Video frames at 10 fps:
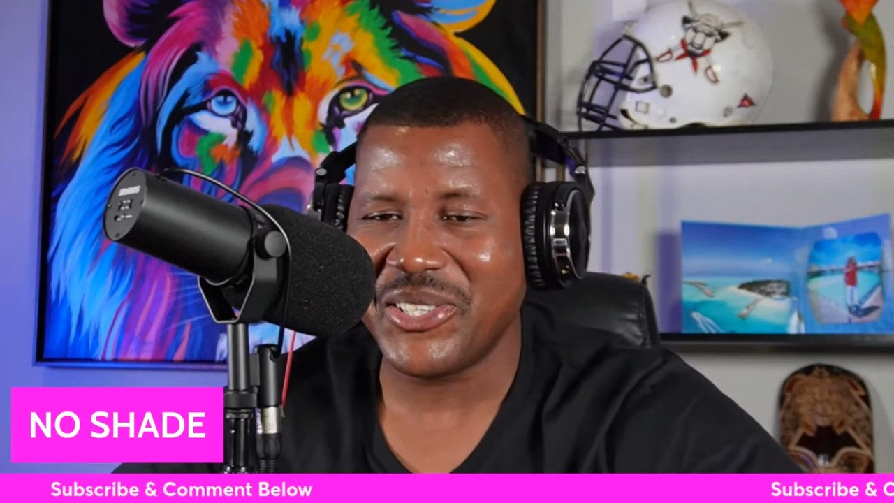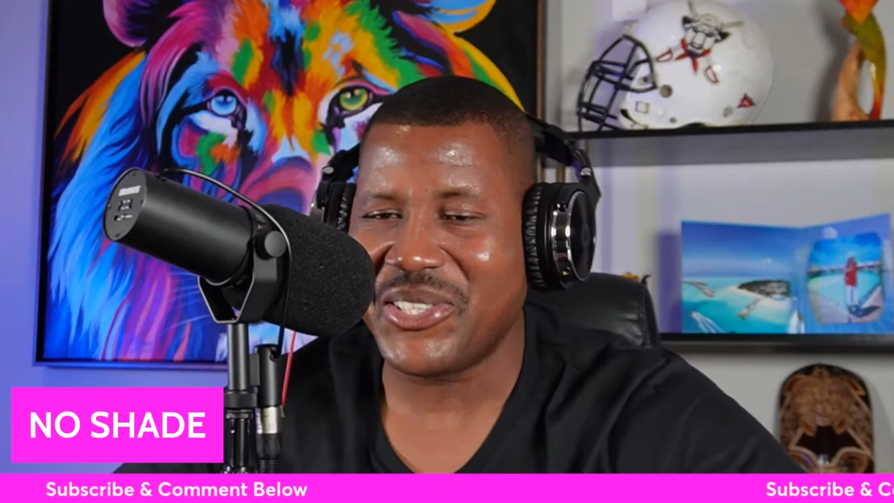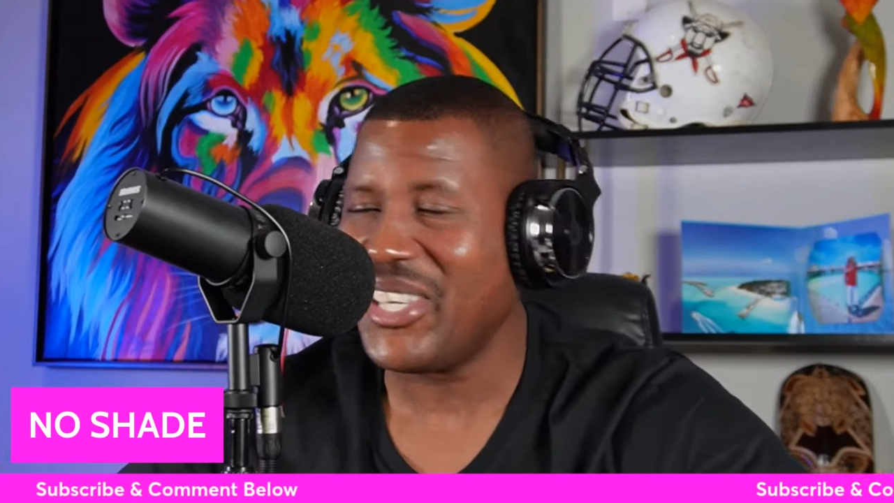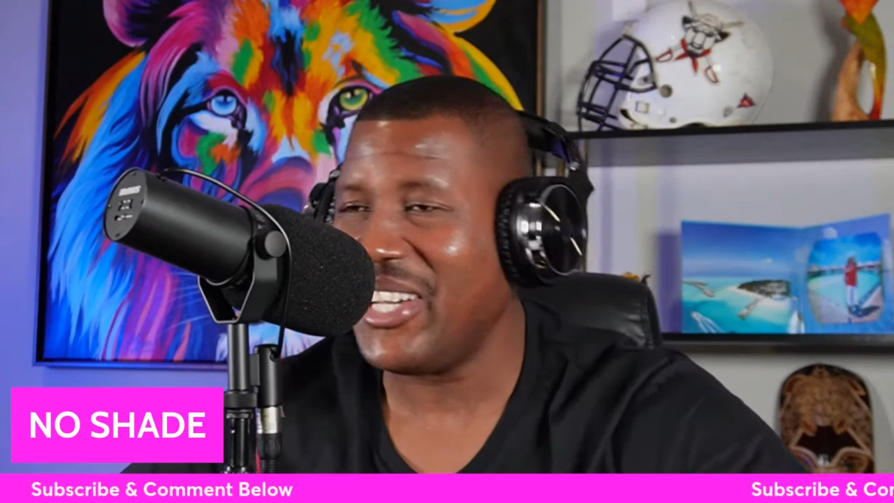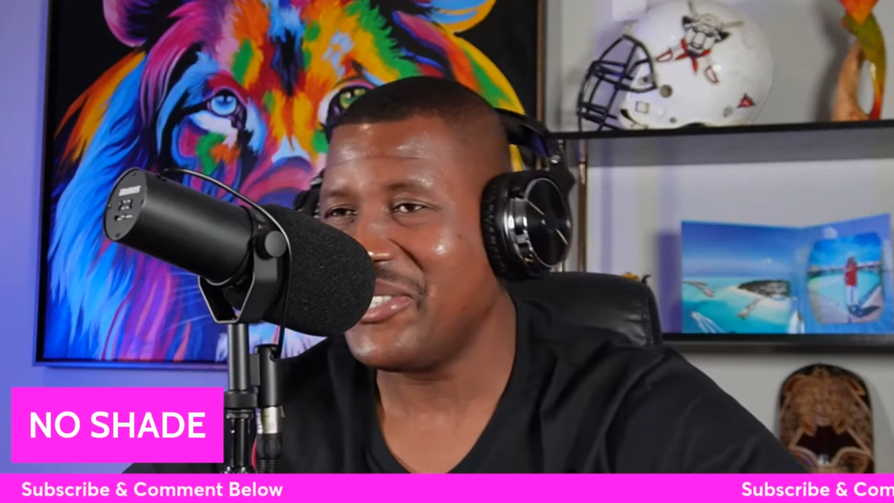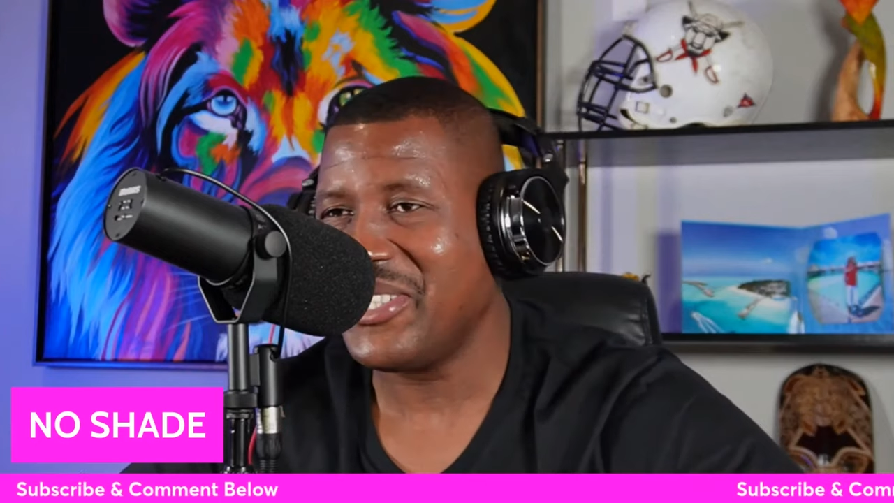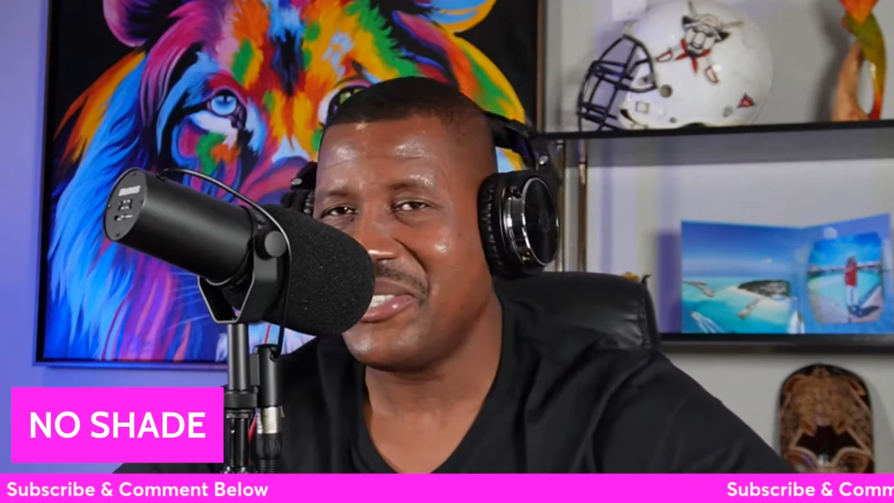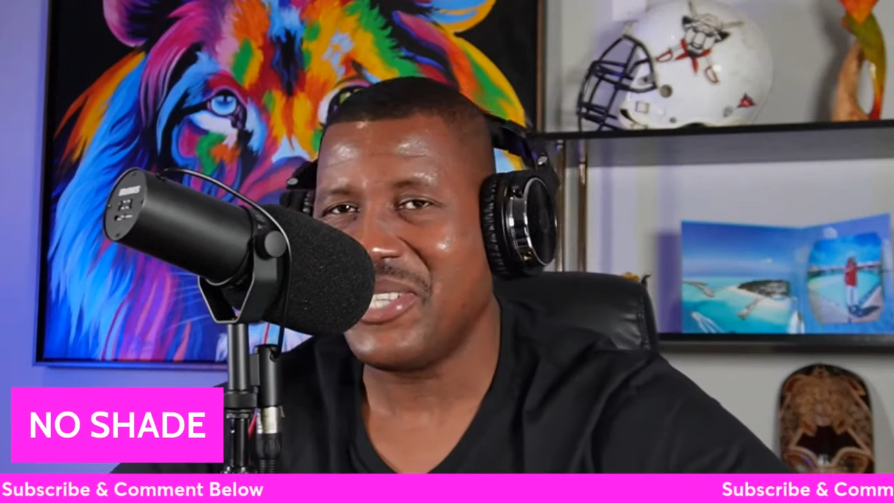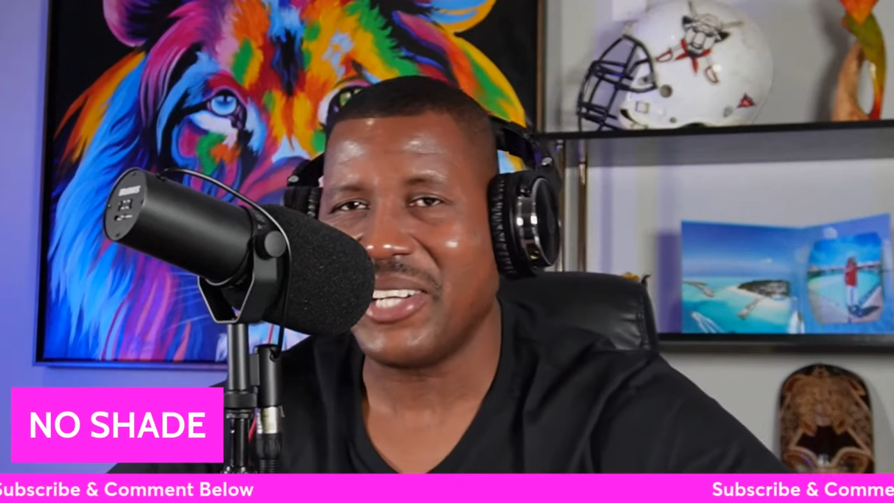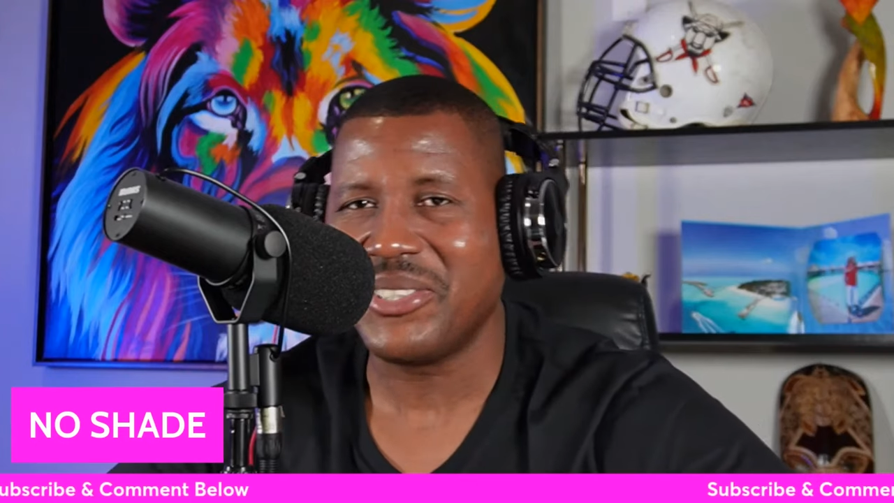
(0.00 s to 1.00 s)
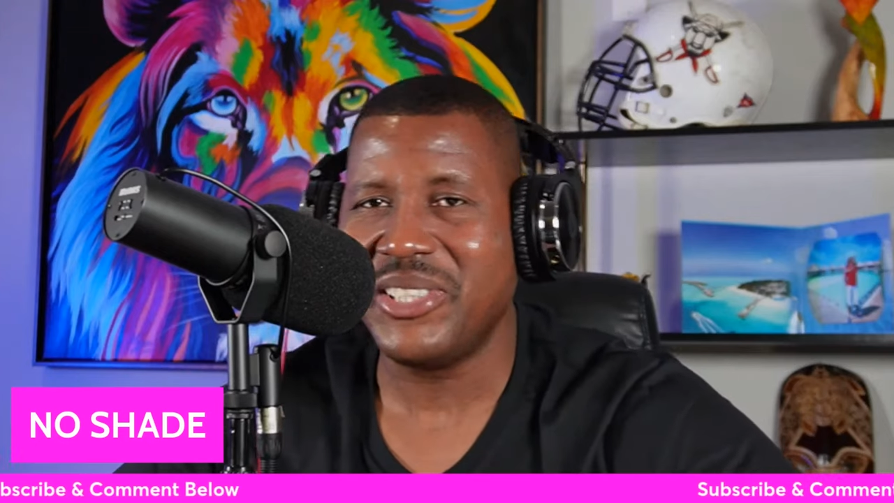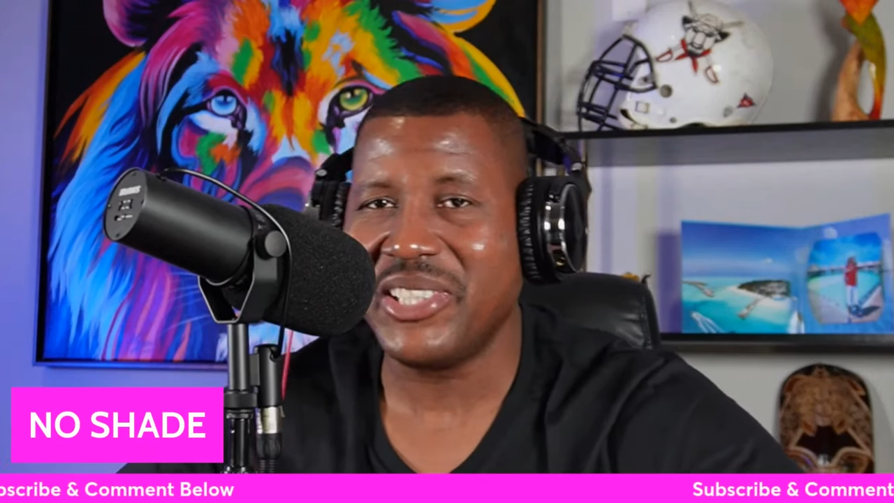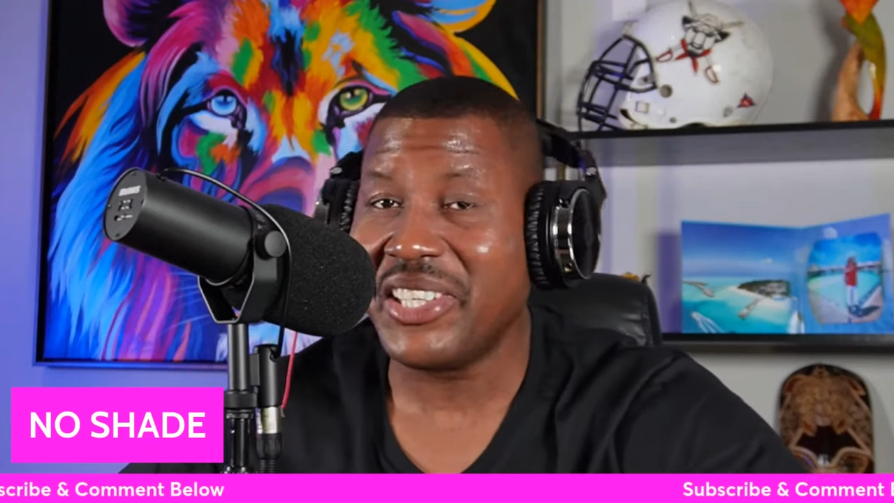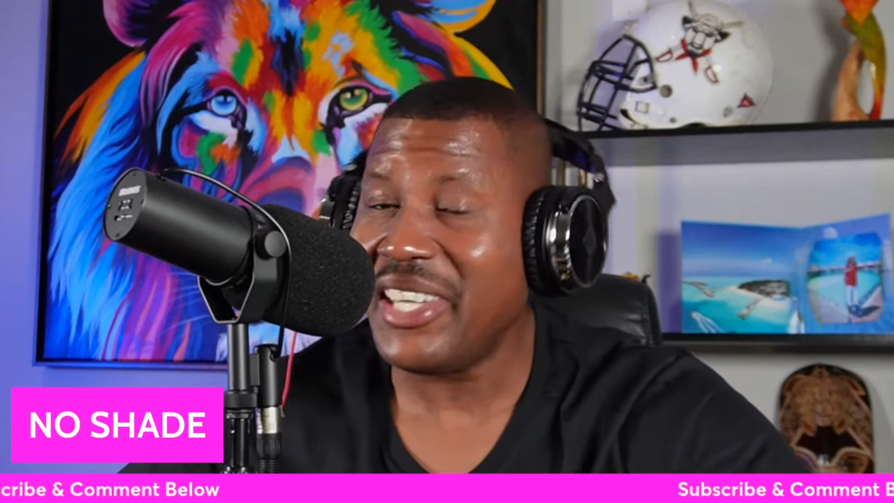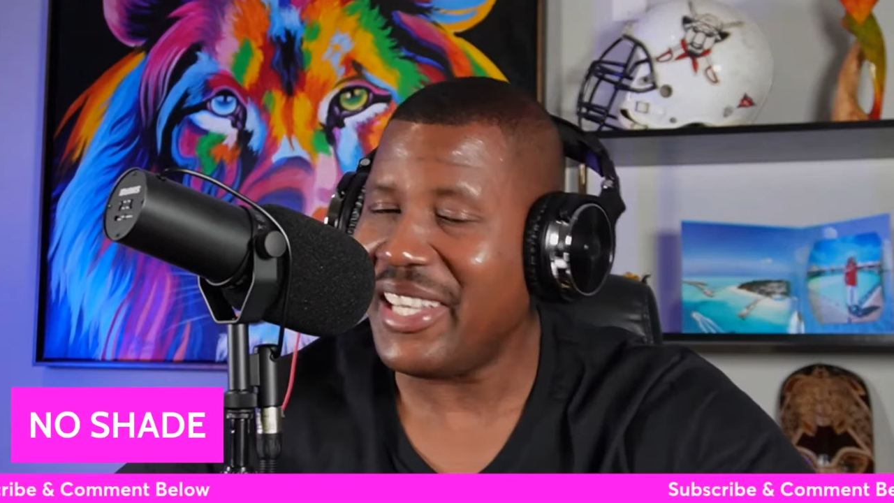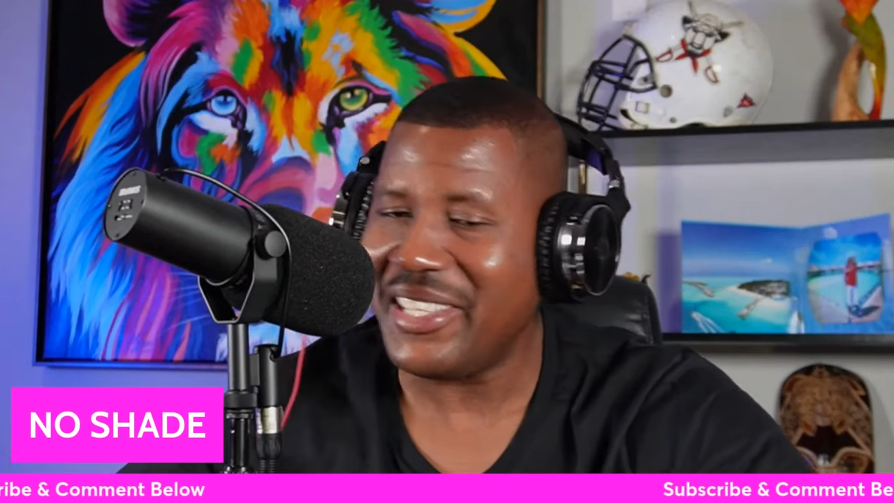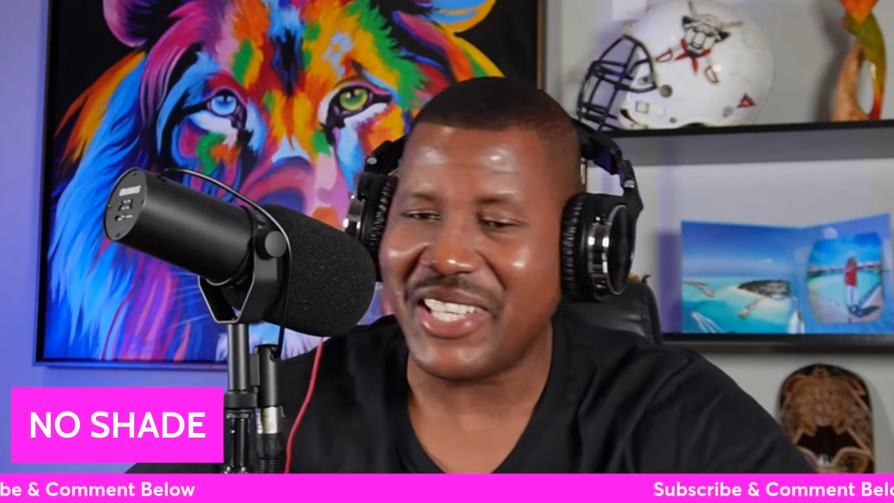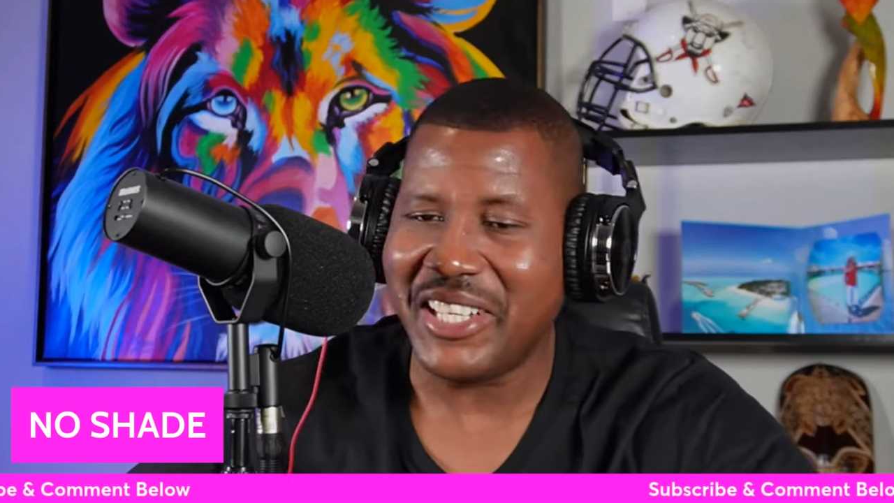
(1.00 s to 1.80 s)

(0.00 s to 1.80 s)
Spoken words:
are scared to talk to their kids,